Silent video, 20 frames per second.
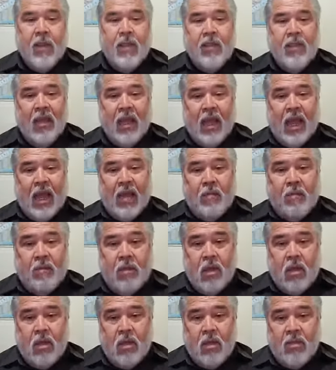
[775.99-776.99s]
The lamp,
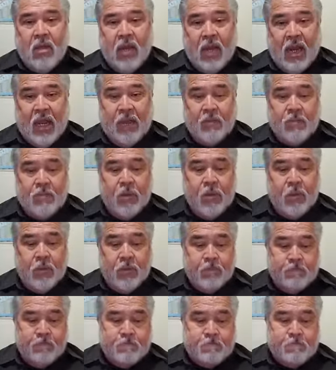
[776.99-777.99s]
the lamp
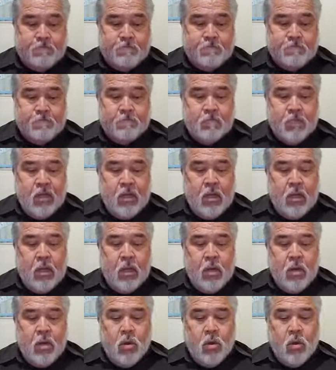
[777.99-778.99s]

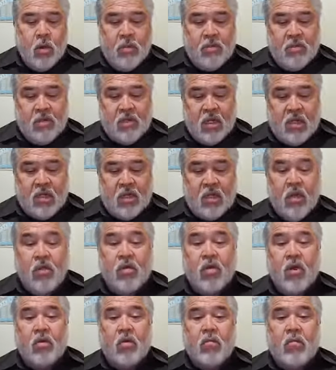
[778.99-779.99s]
represents
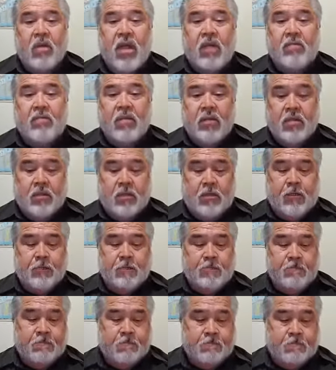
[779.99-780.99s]
the commandments.
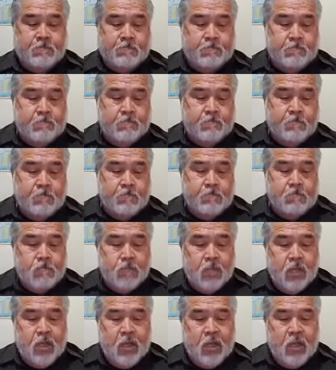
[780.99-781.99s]

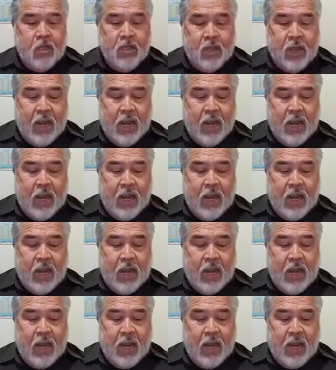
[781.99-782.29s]
The